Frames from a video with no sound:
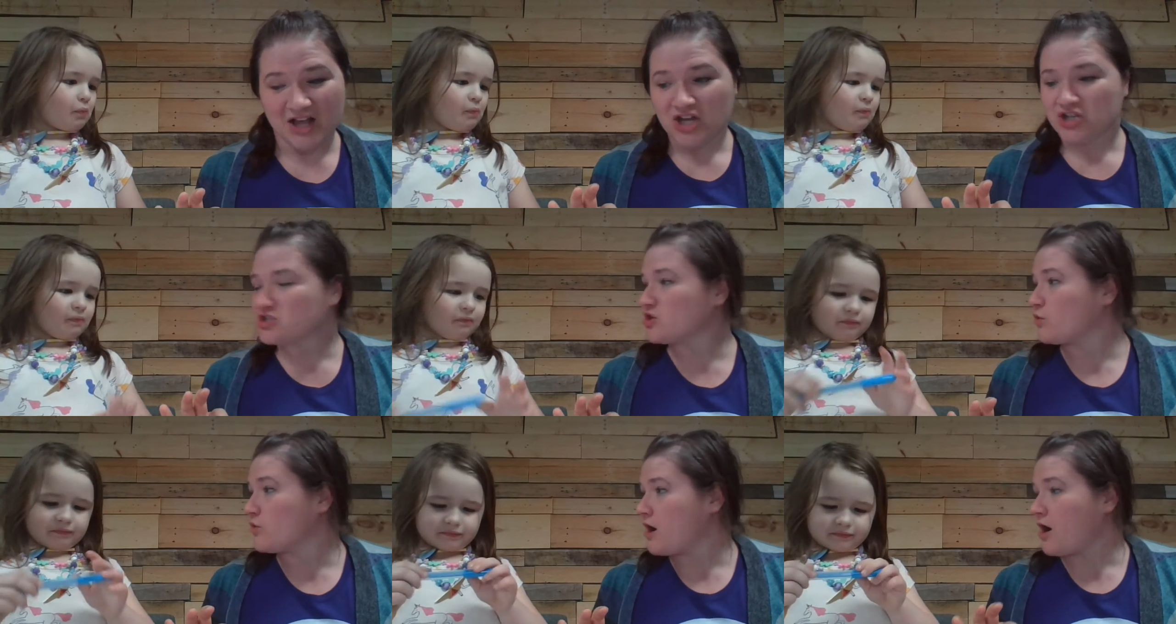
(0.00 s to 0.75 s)
Speaker 1: So
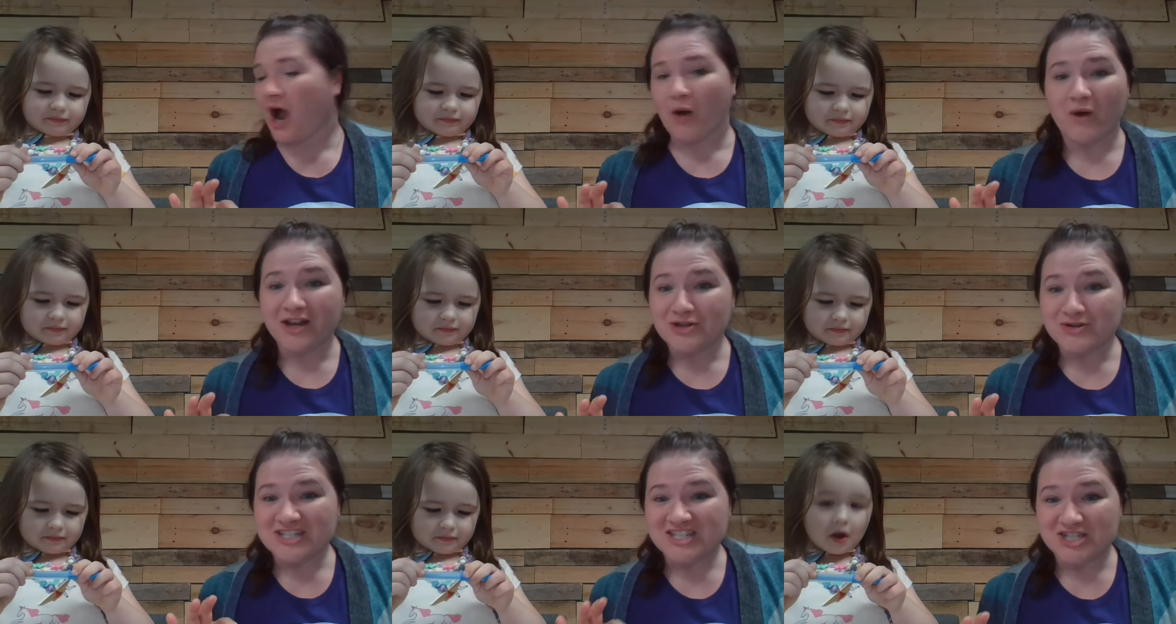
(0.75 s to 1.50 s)
I want you
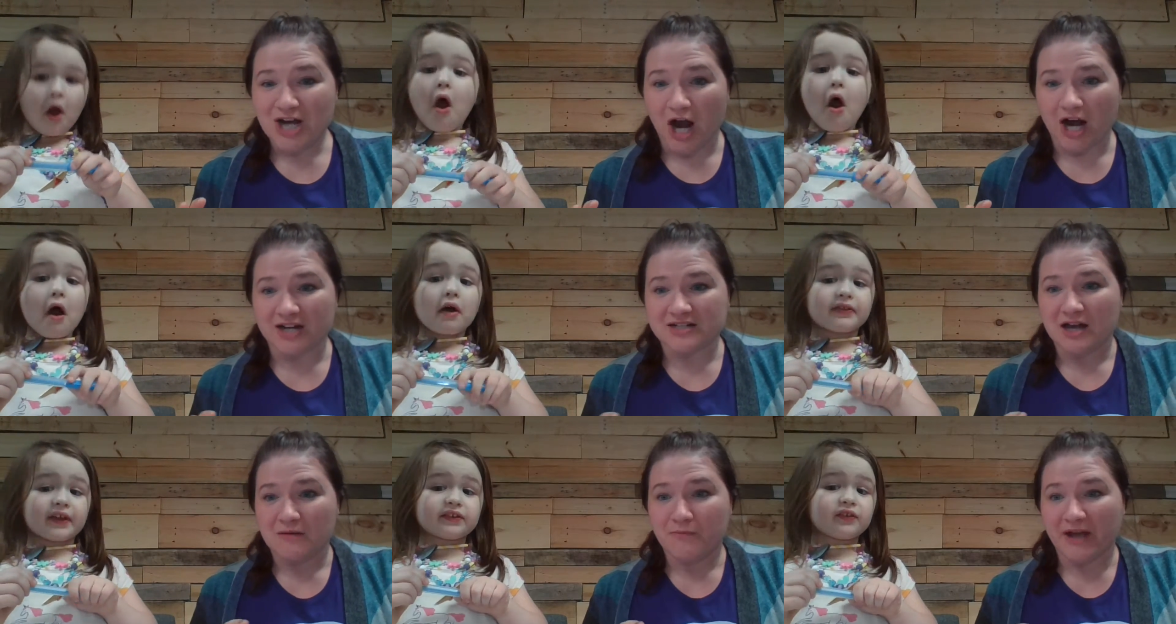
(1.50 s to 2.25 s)
to start
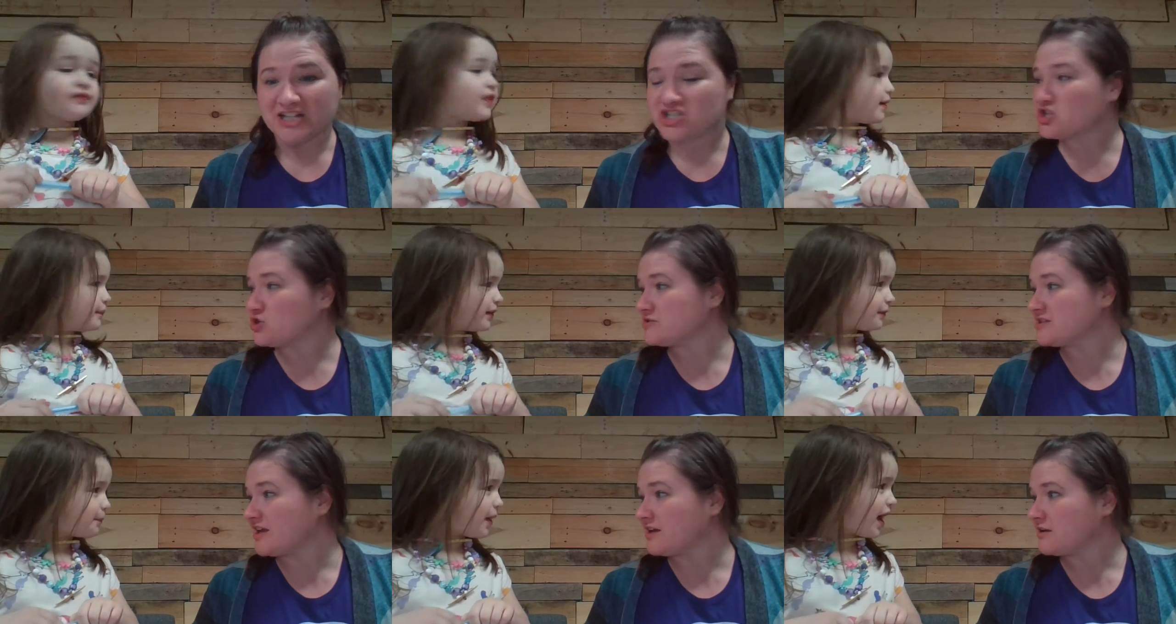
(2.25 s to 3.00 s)
That's by
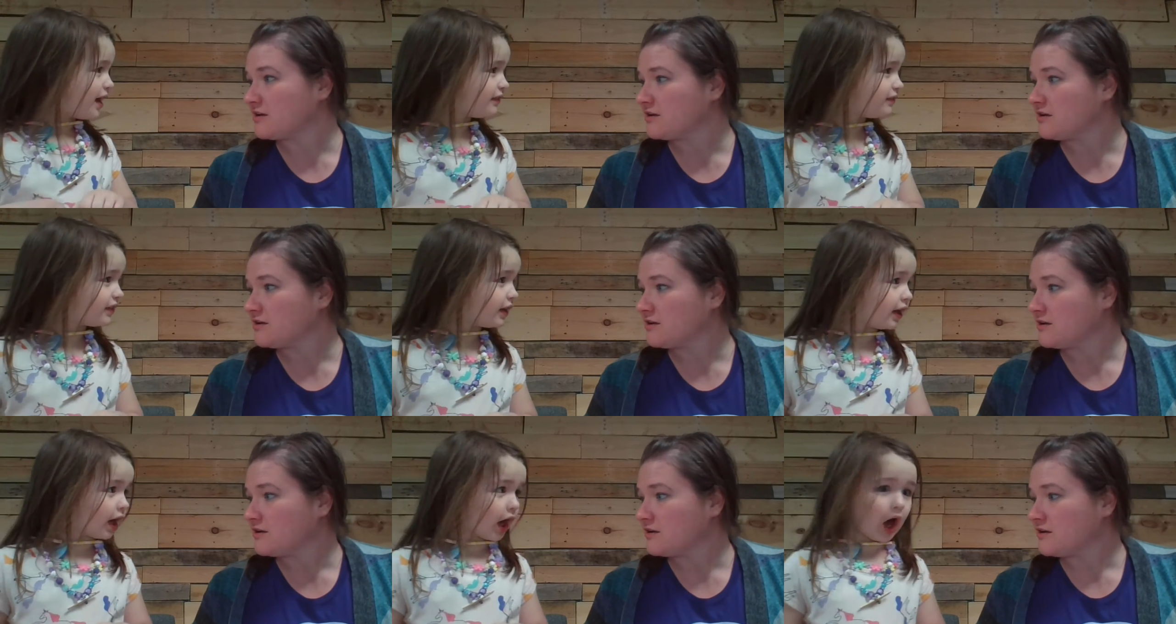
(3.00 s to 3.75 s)
choosing
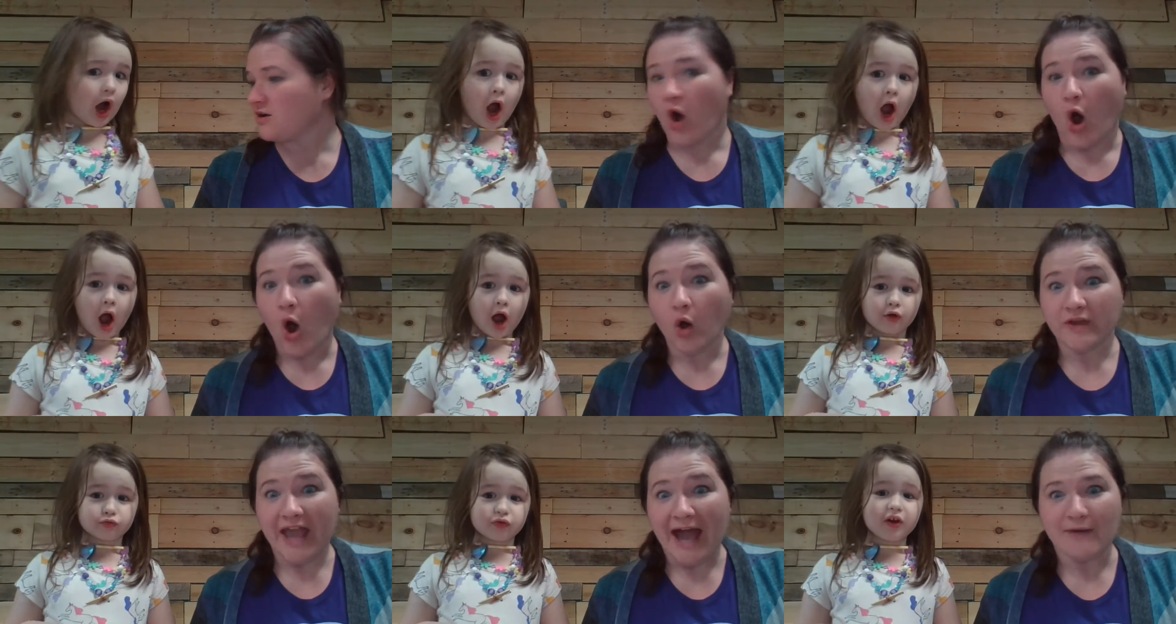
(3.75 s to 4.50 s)
painting. Oh yeah.
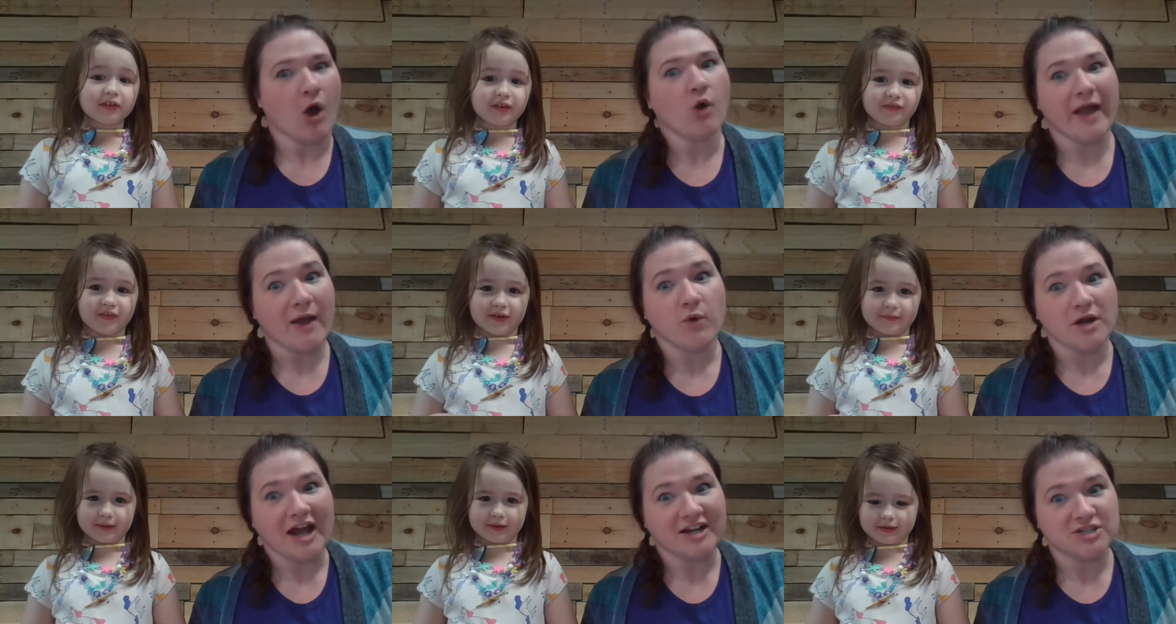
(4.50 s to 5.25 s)
Really? Okay, we're
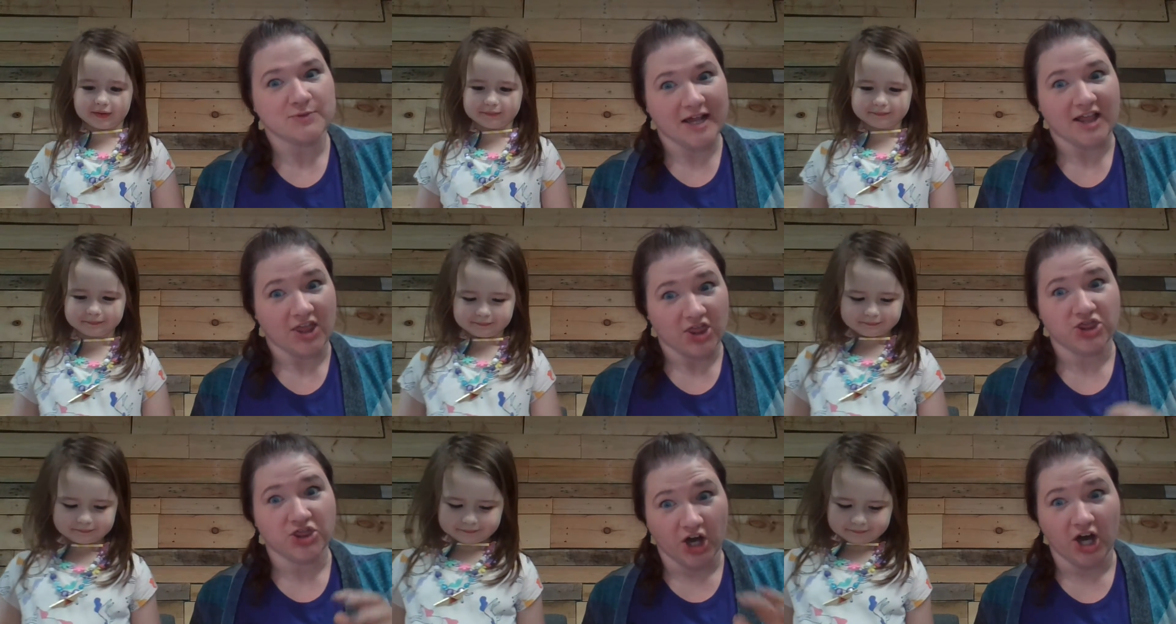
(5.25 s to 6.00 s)
not doing
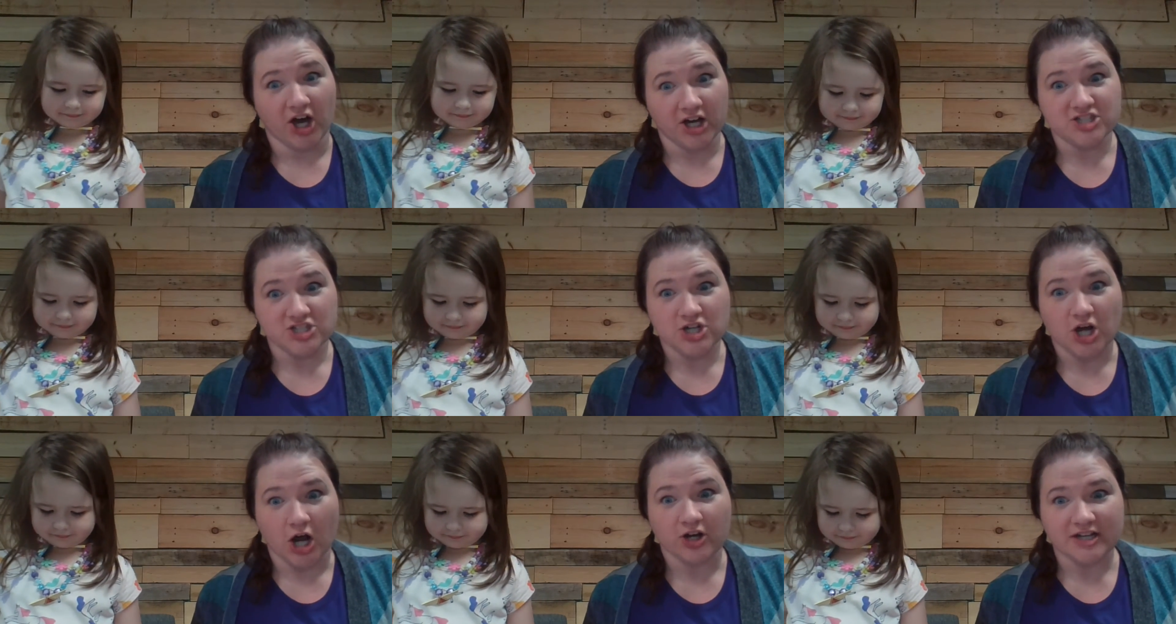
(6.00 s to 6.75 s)
the
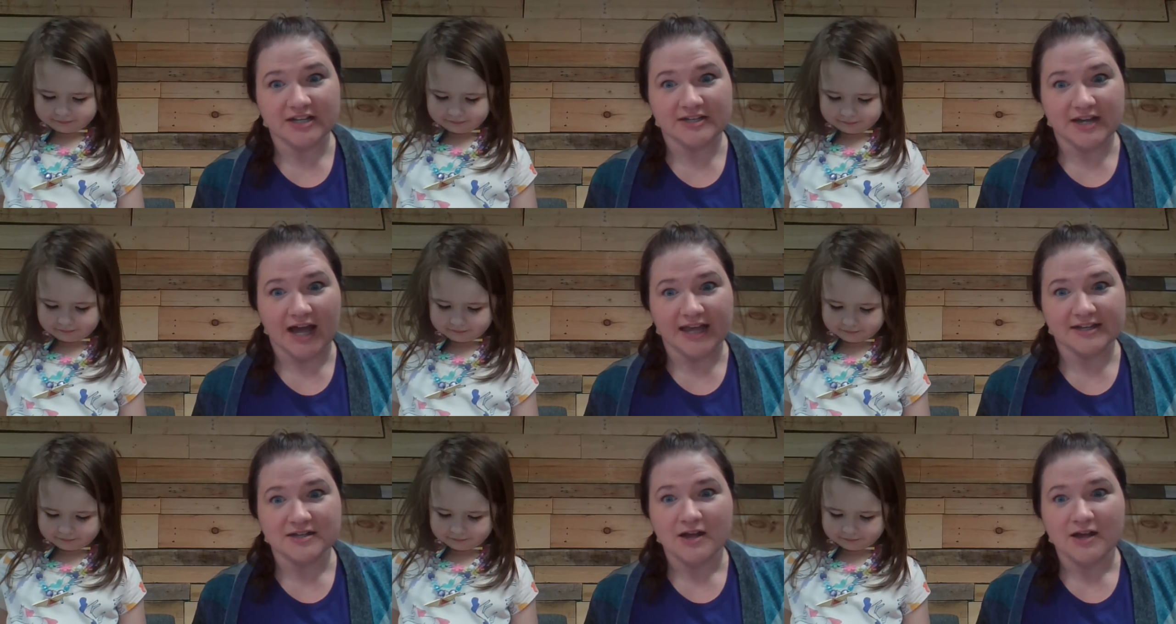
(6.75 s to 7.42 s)
Starry Night,